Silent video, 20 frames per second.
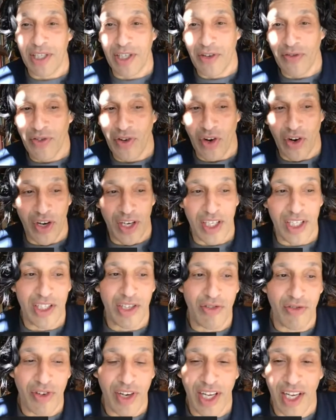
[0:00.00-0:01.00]
that you've got
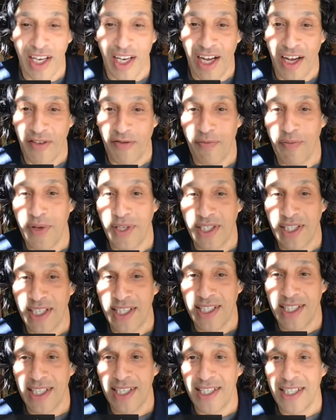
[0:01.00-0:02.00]
into real life
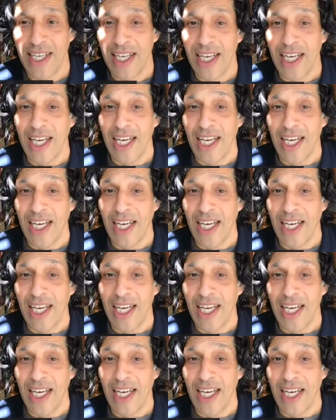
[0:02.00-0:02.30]
businesses